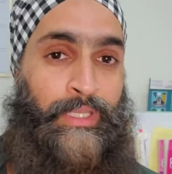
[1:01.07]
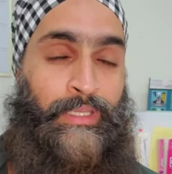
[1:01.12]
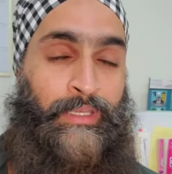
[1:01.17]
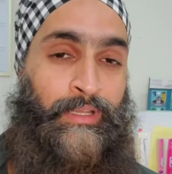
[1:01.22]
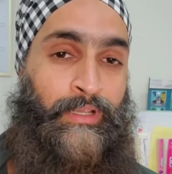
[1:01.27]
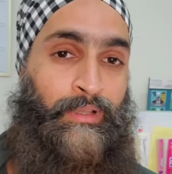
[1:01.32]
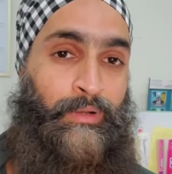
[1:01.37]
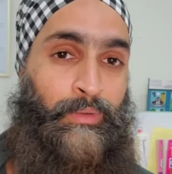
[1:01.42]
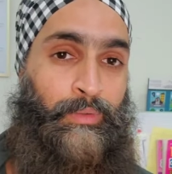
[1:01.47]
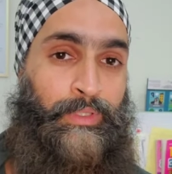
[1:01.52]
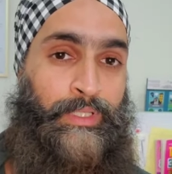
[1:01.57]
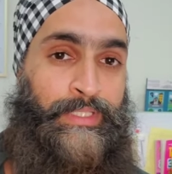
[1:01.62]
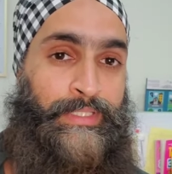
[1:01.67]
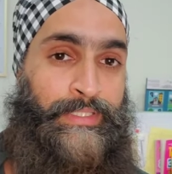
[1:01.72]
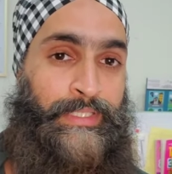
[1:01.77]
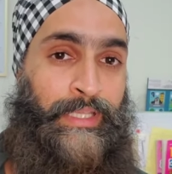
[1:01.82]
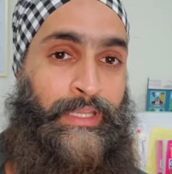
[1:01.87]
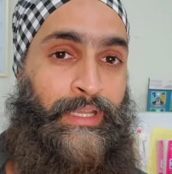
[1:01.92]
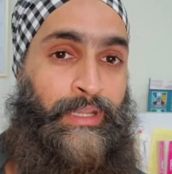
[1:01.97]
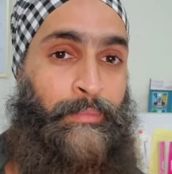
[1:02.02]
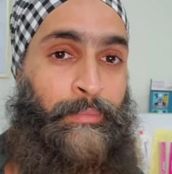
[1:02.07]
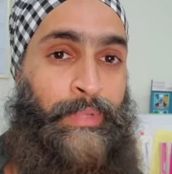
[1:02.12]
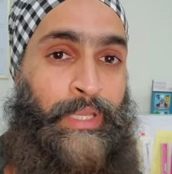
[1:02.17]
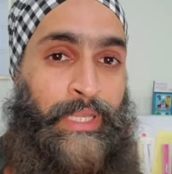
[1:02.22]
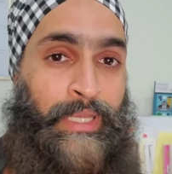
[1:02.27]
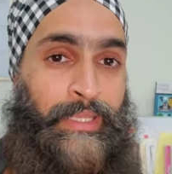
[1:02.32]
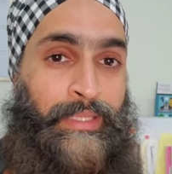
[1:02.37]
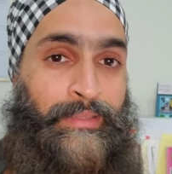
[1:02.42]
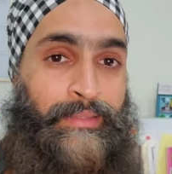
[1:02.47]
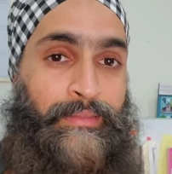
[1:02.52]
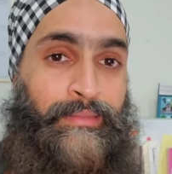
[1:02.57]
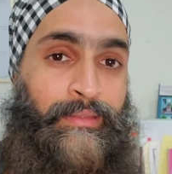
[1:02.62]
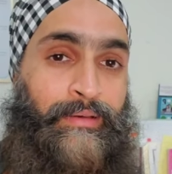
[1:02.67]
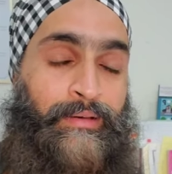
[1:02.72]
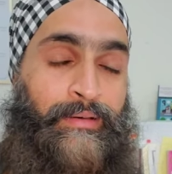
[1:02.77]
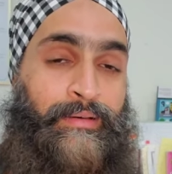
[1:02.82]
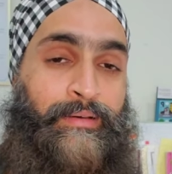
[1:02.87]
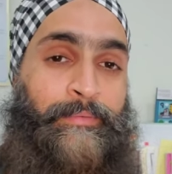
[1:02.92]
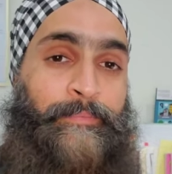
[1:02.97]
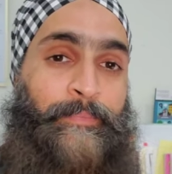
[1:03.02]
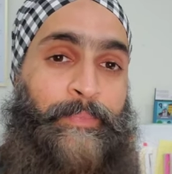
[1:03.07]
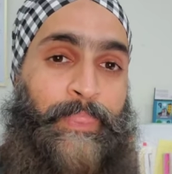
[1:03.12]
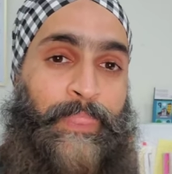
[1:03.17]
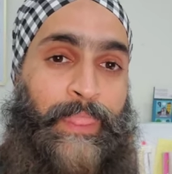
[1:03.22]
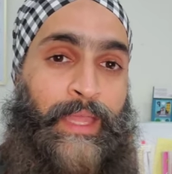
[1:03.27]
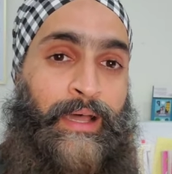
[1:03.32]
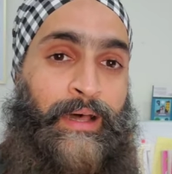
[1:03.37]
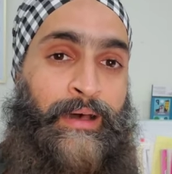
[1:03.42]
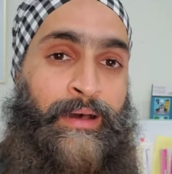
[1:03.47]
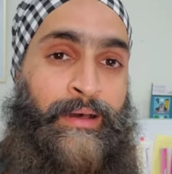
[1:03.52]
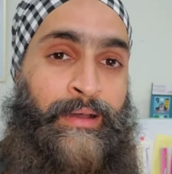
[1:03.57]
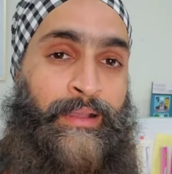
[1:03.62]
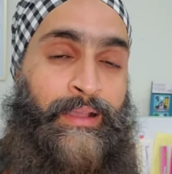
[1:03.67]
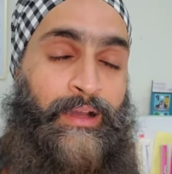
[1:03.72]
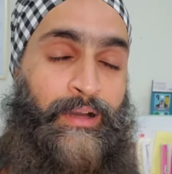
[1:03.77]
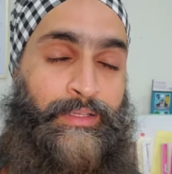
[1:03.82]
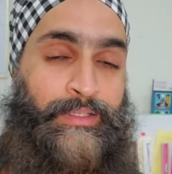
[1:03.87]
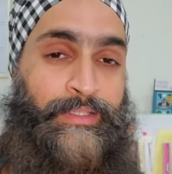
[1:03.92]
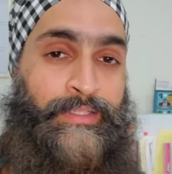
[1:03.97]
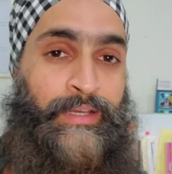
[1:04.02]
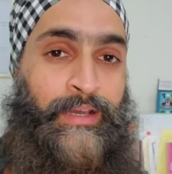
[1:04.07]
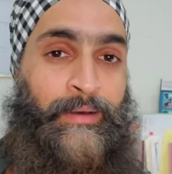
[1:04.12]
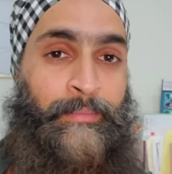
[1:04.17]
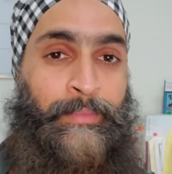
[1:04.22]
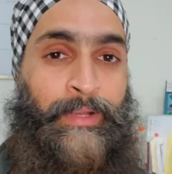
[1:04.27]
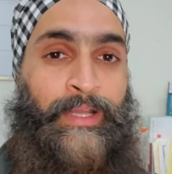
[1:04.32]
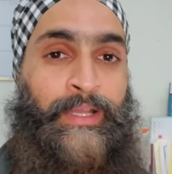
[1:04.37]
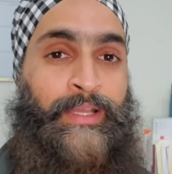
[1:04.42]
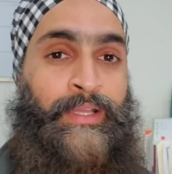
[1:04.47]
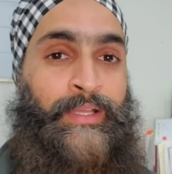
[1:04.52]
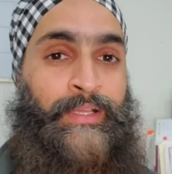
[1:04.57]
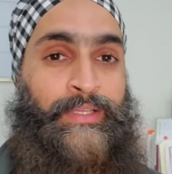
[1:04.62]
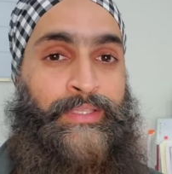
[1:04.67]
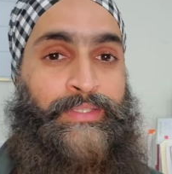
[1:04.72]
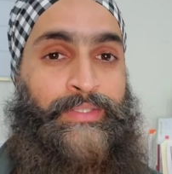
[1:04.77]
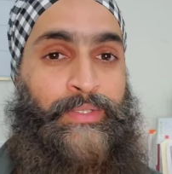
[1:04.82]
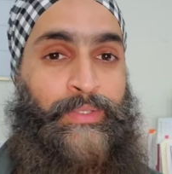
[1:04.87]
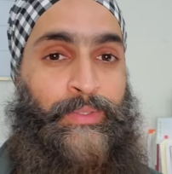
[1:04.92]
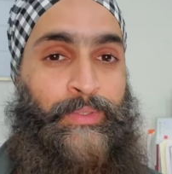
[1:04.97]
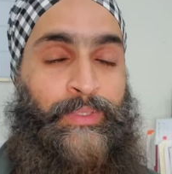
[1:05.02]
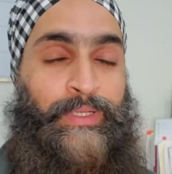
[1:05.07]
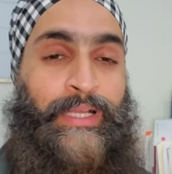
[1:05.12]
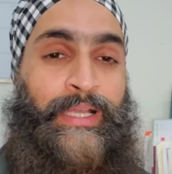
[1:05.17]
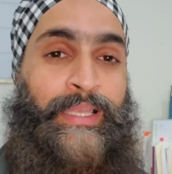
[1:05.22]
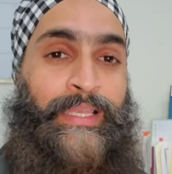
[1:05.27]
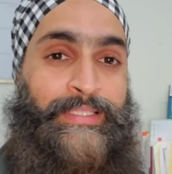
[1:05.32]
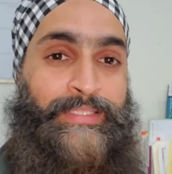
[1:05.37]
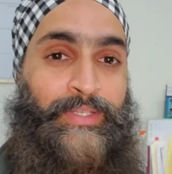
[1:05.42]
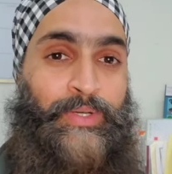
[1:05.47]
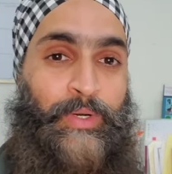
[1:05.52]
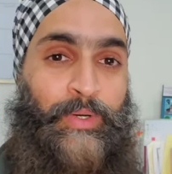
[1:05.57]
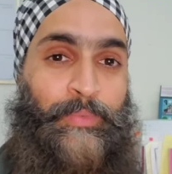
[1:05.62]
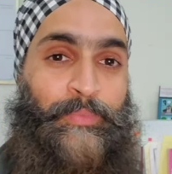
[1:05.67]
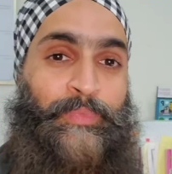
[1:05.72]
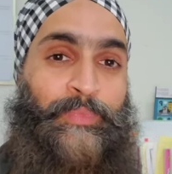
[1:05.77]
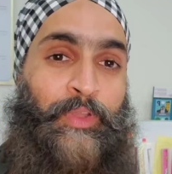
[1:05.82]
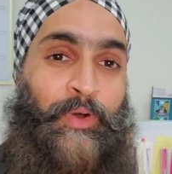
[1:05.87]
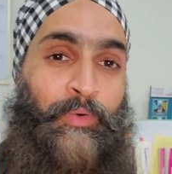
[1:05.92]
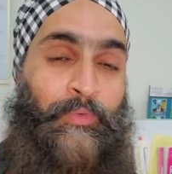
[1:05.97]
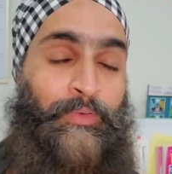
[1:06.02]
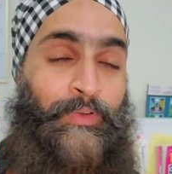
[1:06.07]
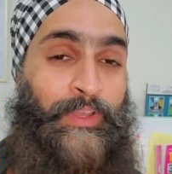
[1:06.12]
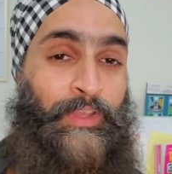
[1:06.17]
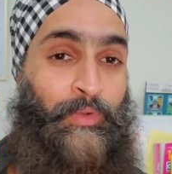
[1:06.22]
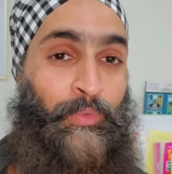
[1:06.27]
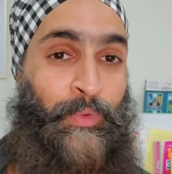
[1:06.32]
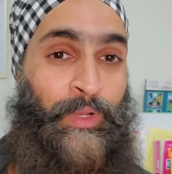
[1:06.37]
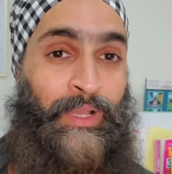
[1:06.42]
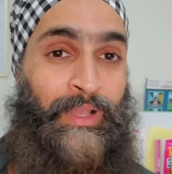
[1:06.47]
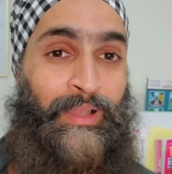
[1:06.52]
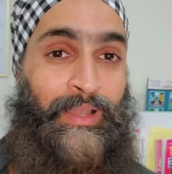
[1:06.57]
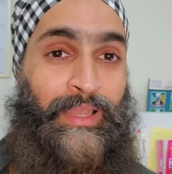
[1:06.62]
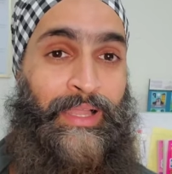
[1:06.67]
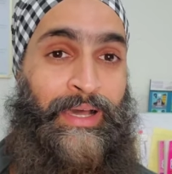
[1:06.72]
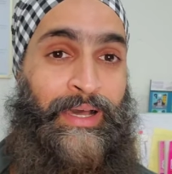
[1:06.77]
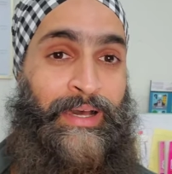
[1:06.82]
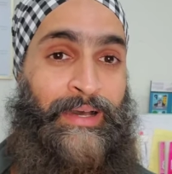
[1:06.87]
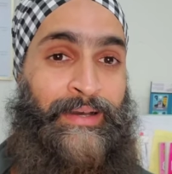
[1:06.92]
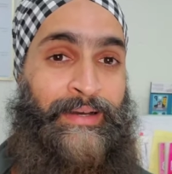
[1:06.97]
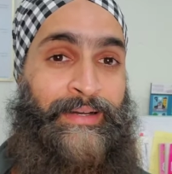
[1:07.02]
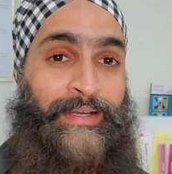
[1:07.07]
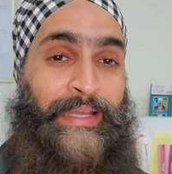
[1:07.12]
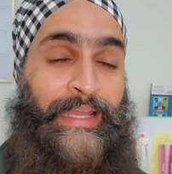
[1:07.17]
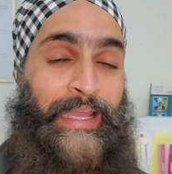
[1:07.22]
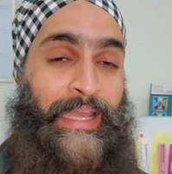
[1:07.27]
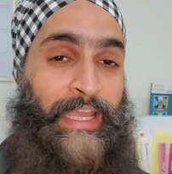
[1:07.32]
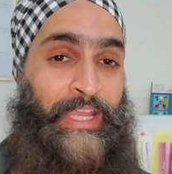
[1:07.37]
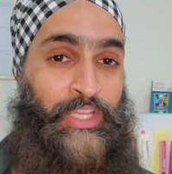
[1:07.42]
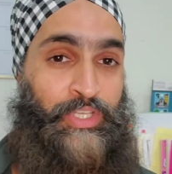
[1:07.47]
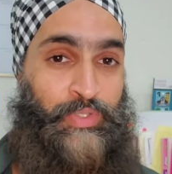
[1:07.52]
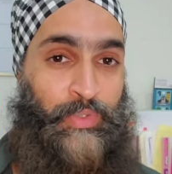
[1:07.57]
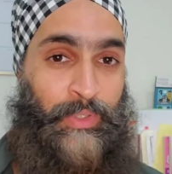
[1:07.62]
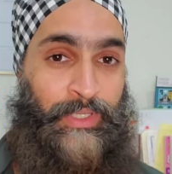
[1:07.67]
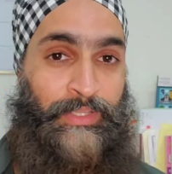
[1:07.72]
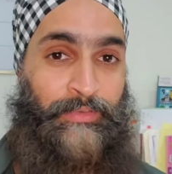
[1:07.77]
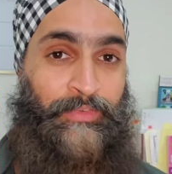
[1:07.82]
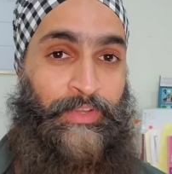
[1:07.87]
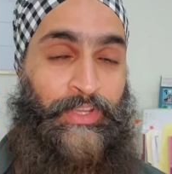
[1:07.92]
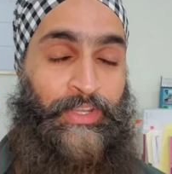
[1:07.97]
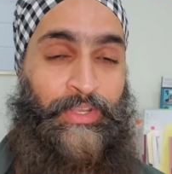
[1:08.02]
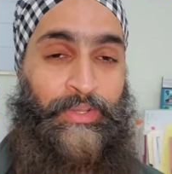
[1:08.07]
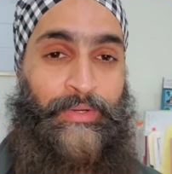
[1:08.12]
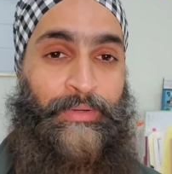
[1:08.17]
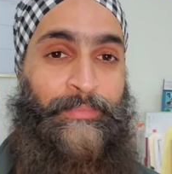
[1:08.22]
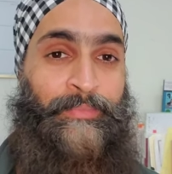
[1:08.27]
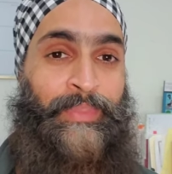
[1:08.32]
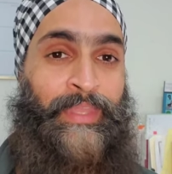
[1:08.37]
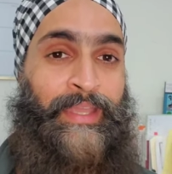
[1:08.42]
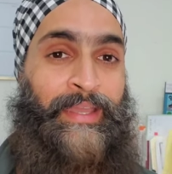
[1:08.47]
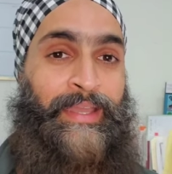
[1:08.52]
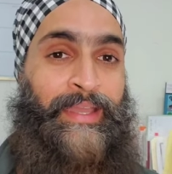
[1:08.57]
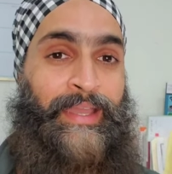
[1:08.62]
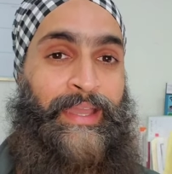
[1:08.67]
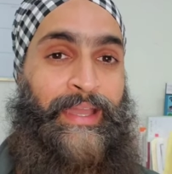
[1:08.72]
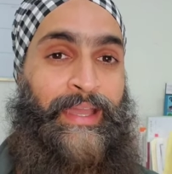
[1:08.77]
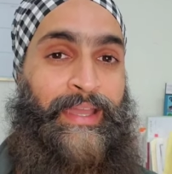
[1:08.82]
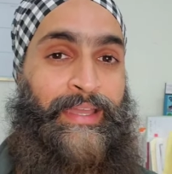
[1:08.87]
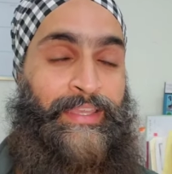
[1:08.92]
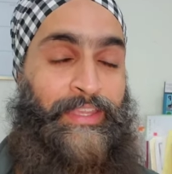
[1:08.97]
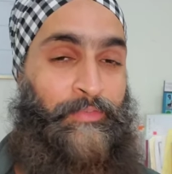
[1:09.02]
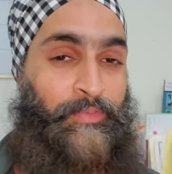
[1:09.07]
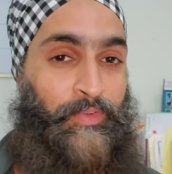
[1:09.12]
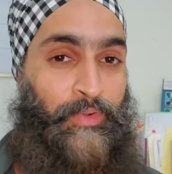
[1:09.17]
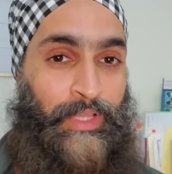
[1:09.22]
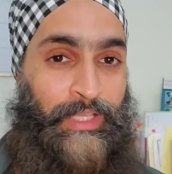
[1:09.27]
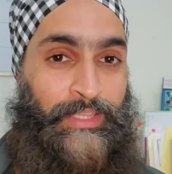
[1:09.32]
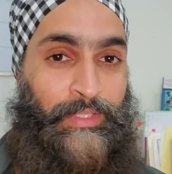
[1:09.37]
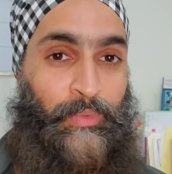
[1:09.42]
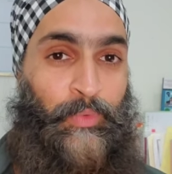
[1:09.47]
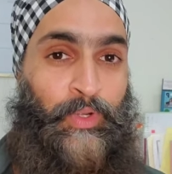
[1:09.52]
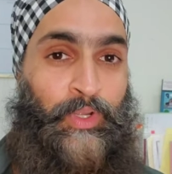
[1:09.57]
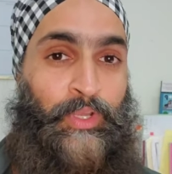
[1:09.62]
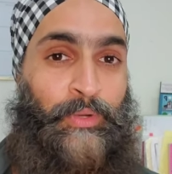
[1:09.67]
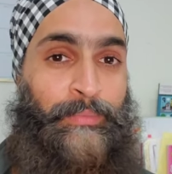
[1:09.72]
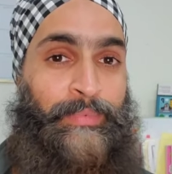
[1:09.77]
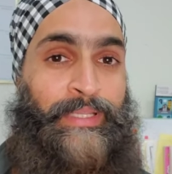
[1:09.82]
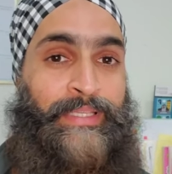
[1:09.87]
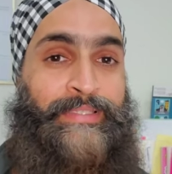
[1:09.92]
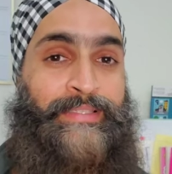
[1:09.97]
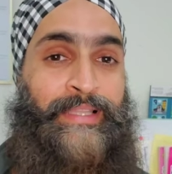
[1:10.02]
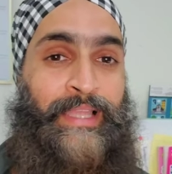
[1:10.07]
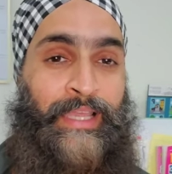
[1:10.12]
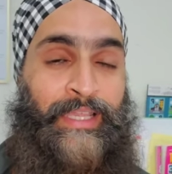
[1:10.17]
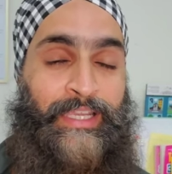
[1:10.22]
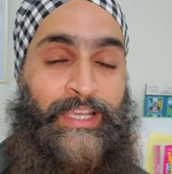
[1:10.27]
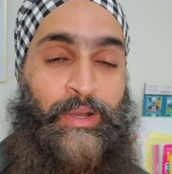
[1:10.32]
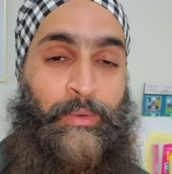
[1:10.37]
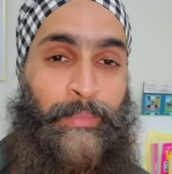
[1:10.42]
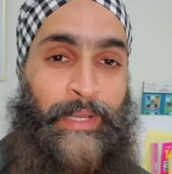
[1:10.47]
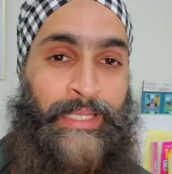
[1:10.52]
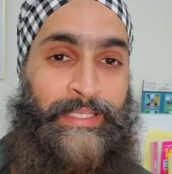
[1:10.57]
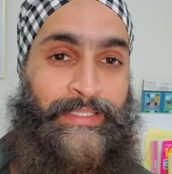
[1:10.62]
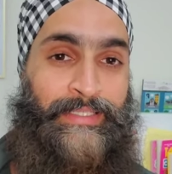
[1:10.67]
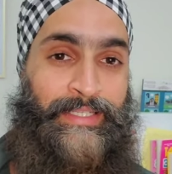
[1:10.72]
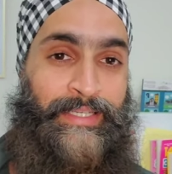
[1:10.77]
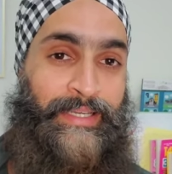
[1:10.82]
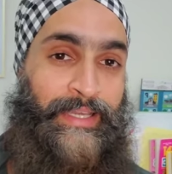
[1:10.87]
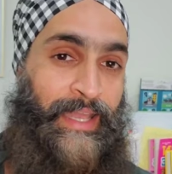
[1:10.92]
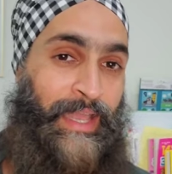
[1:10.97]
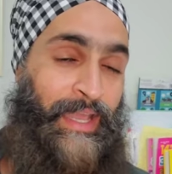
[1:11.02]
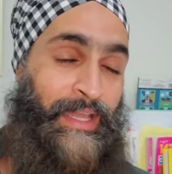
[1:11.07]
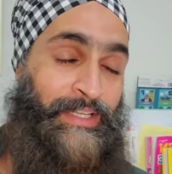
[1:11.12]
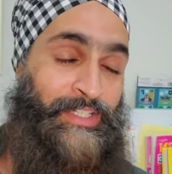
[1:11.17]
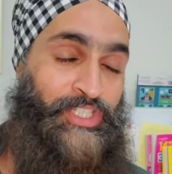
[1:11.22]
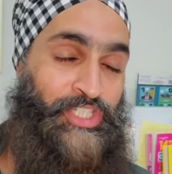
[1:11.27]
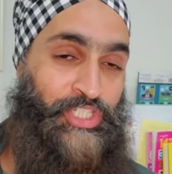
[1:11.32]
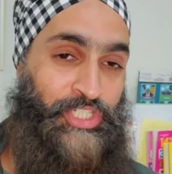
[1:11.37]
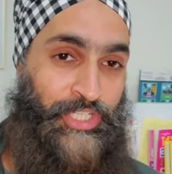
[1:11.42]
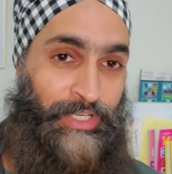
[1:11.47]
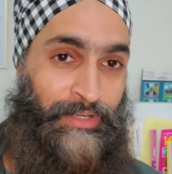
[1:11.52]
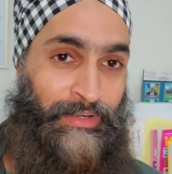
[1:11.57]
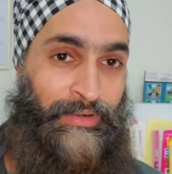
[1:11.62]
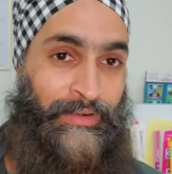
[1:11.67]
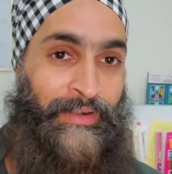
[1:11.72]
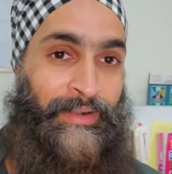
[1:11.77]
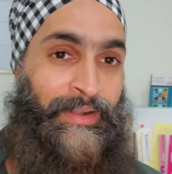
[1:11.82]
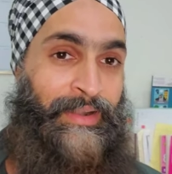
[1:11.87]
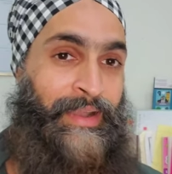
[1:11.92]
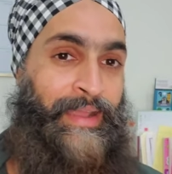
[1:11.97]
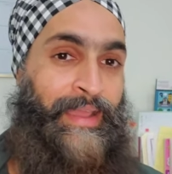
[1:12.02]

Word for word: it and glue the sink beneath the uh, uh, countertop so let's go hopefully you will uh, enjoy the video and if you like the video please like comment and share